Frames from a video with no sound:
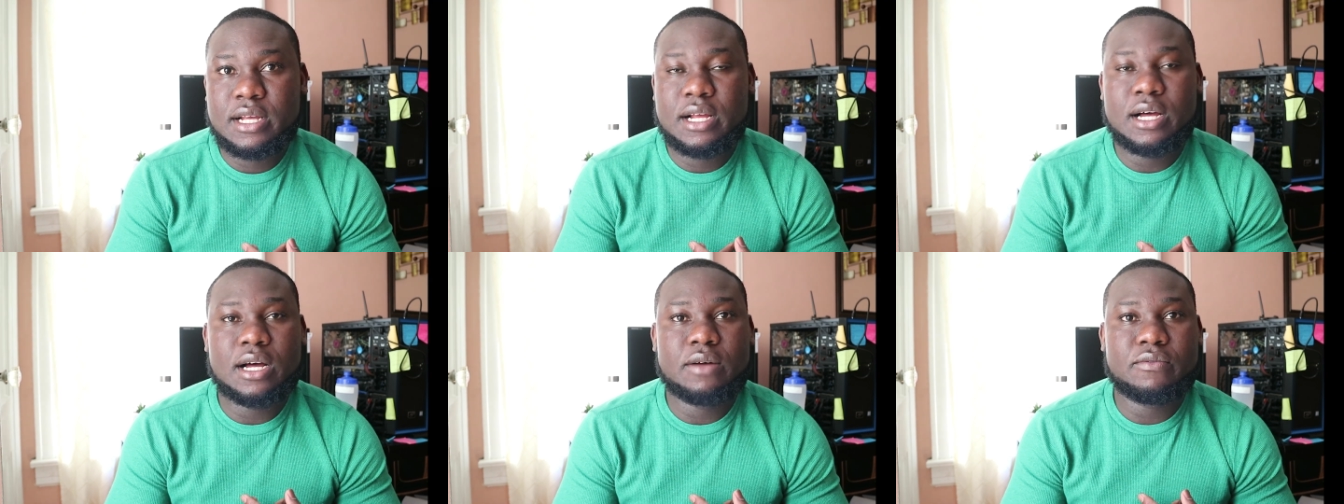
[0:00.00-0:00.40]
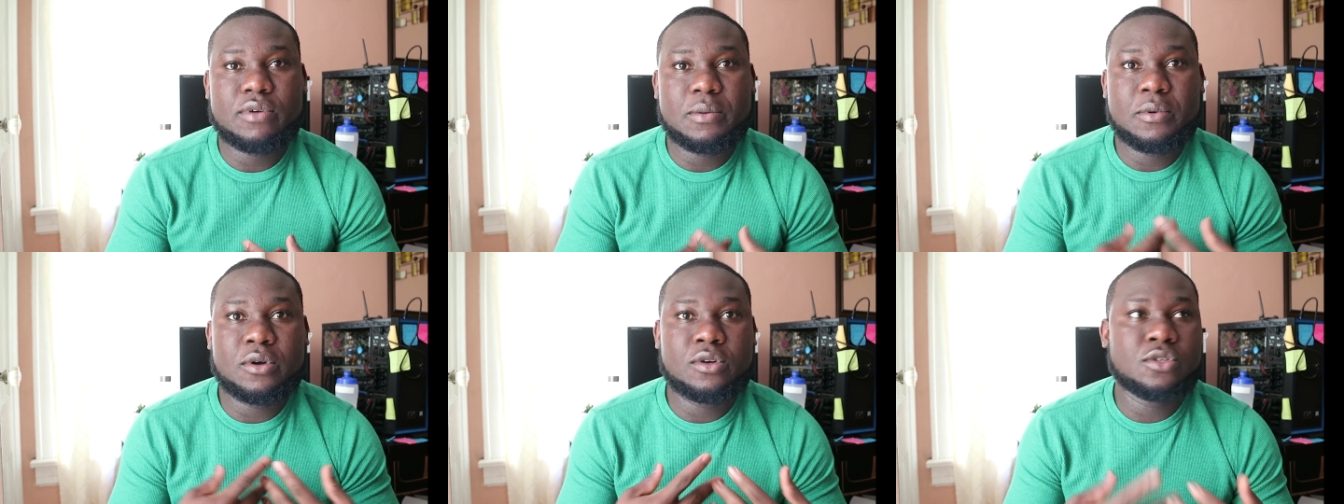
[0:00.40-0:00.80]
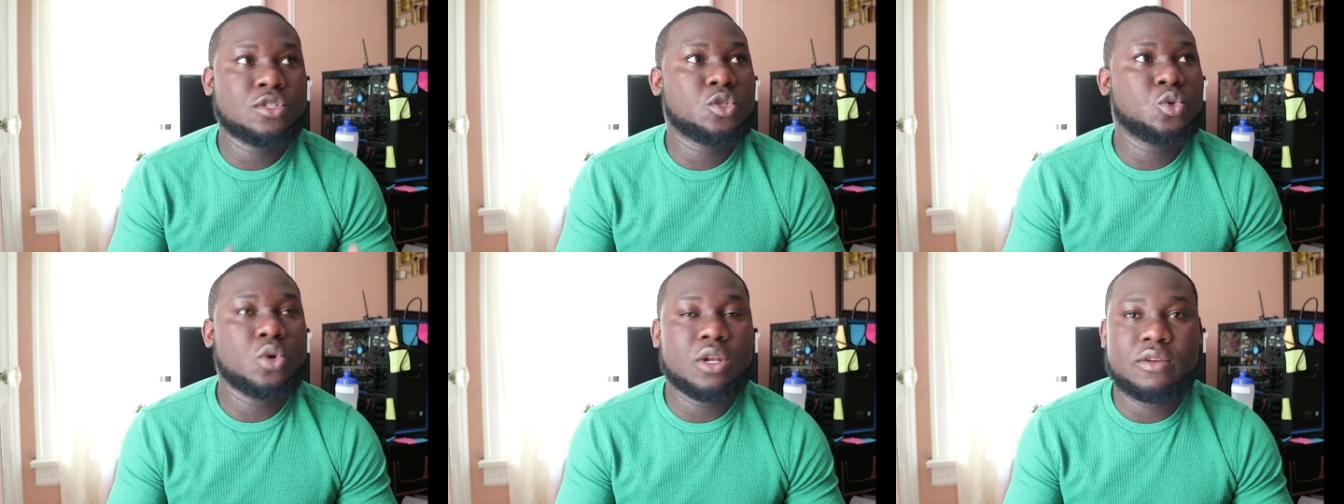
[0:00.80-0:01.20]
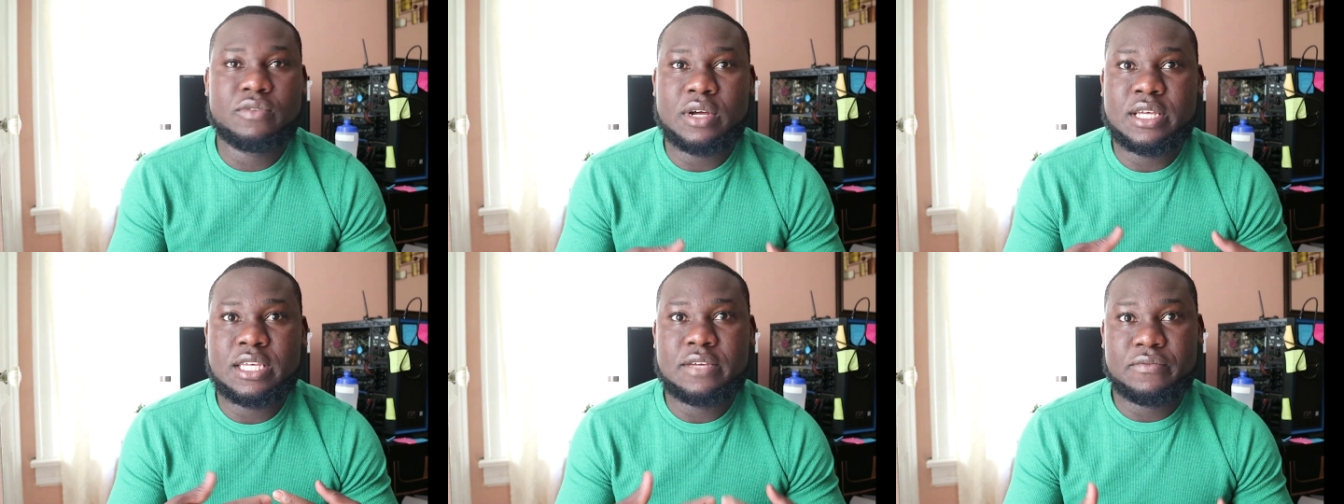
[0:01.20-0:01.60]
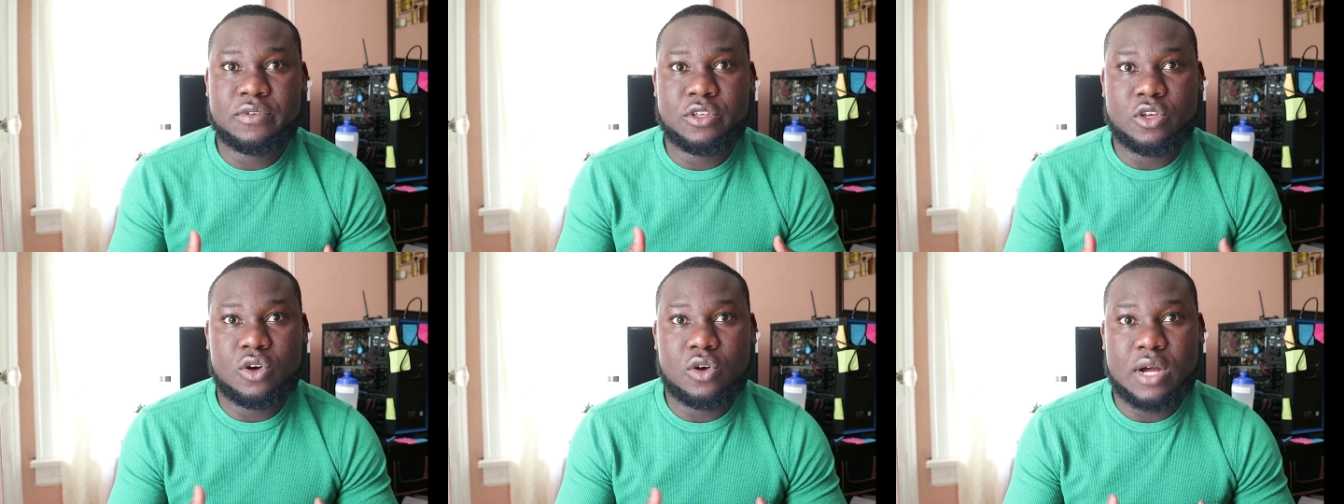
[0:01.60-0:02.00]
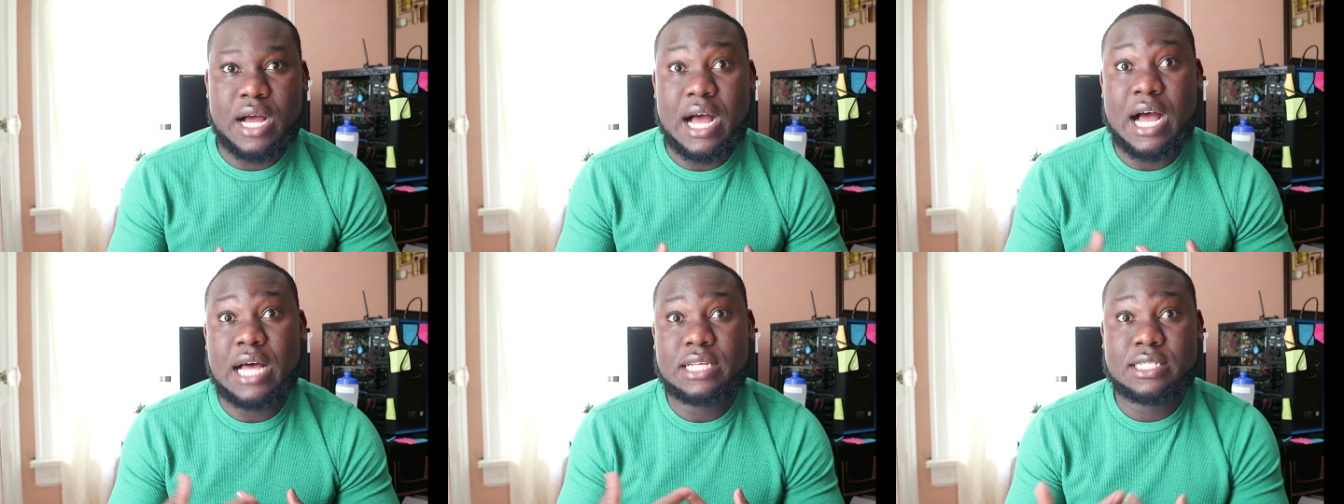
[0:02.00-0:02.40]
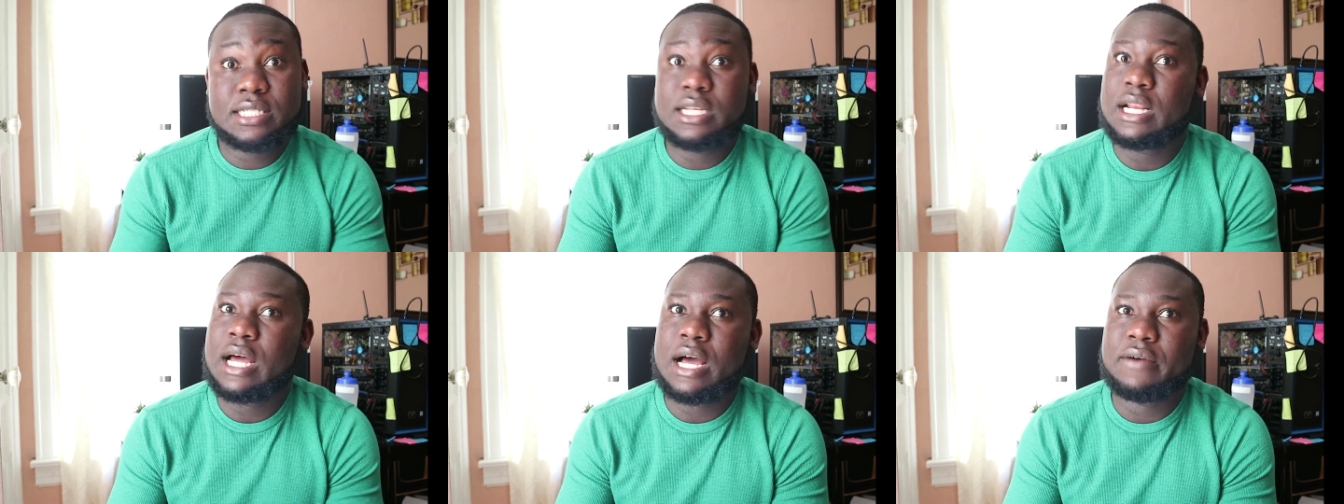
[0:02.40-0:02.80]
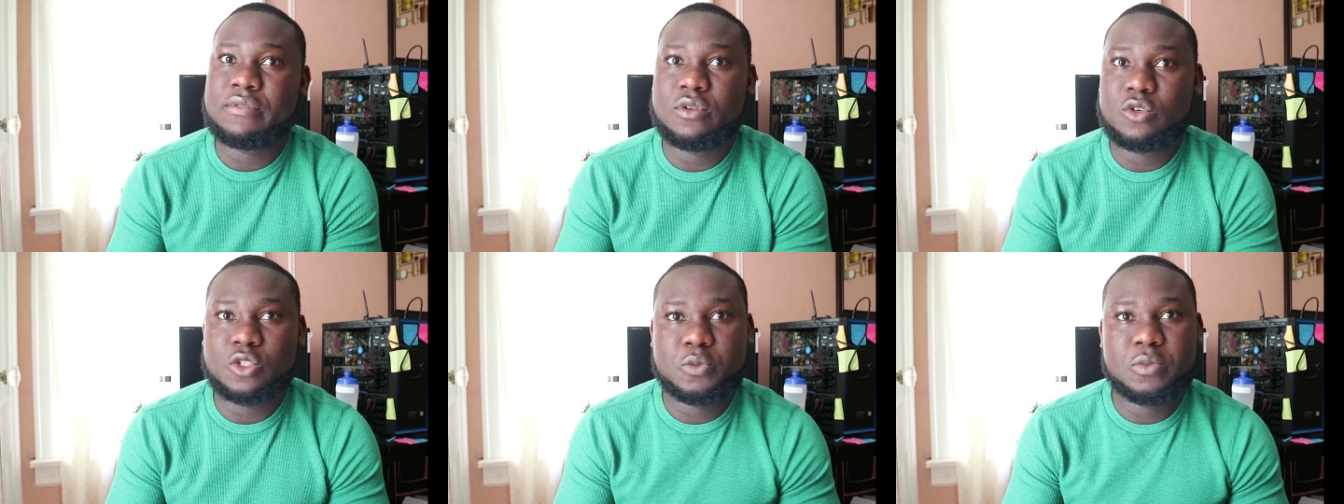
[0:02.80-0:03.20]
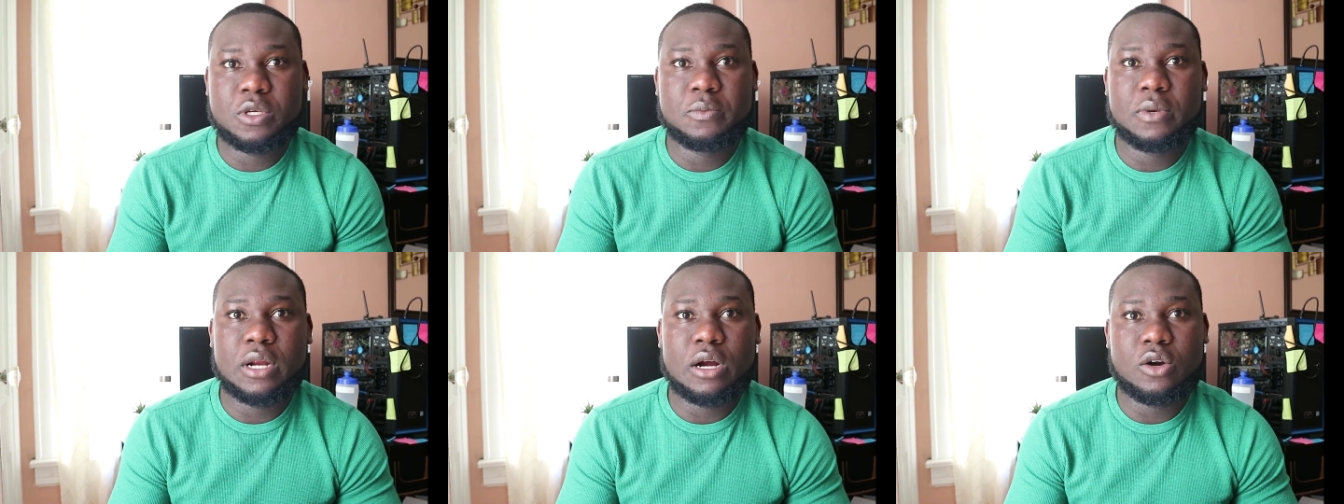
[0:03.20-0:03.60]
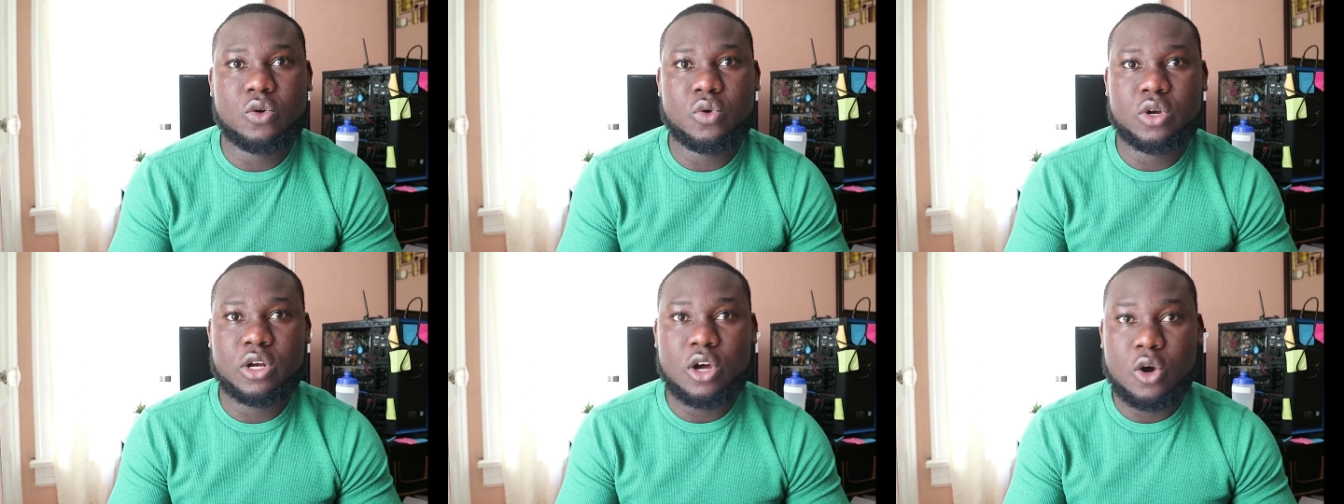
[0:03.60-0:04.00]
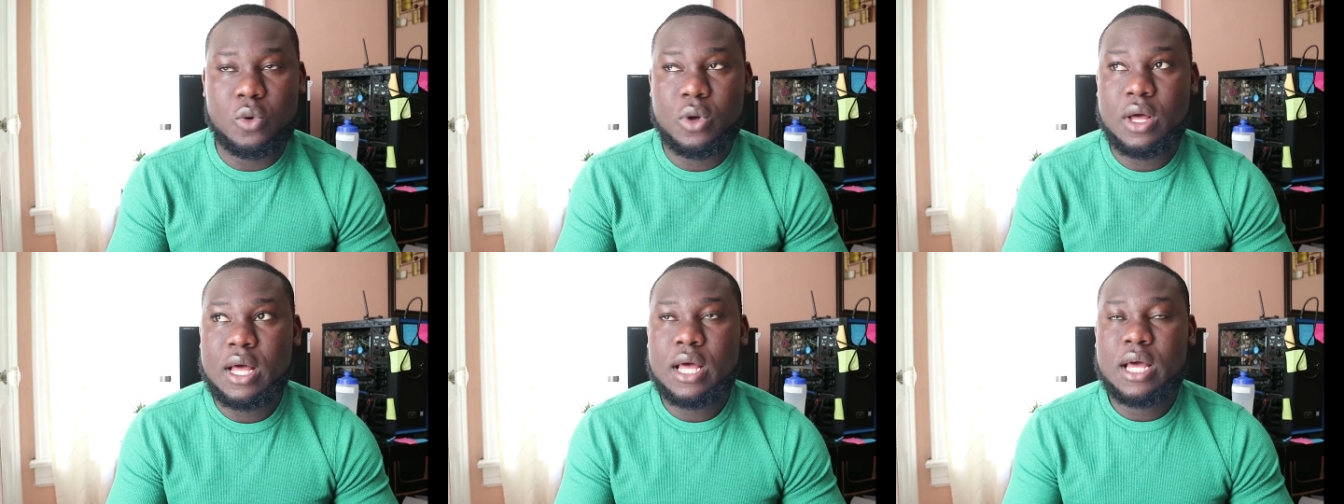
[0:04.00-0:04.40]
From I was 12 and even younger, I still have those people around now.